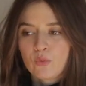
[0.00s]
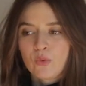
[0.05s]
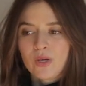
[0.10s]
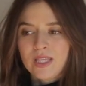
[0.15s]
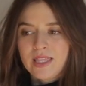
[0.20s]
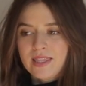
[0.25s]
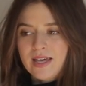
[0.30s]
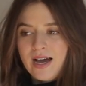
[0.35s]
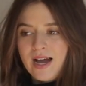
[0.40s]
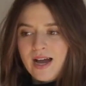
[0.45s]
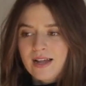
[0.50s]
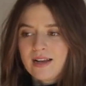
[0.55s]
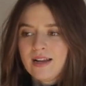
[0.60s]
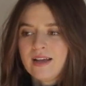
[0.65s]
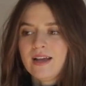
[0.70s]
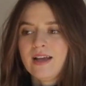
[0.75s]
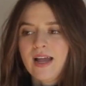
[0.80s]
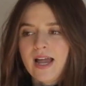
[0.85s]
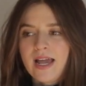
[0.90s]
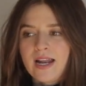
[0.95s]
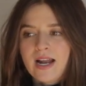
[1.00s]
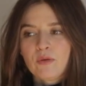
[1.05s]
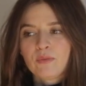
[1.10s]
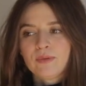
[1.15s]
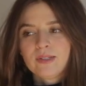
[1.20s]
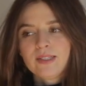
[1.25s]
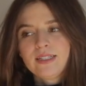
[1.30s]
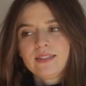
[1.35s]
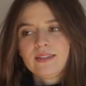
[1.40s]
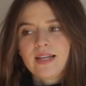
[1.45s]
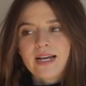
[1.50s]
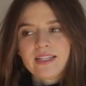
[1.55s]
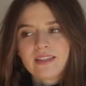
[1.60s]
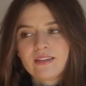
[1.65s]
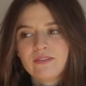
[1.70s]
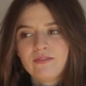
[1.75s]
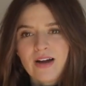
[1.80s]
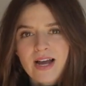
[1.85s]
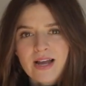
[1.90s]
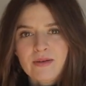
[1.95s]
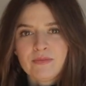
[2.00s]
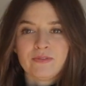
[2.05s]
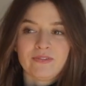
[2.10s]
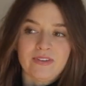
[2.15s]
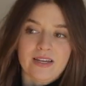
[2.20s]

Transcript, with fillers: with that. And I really liked the vibe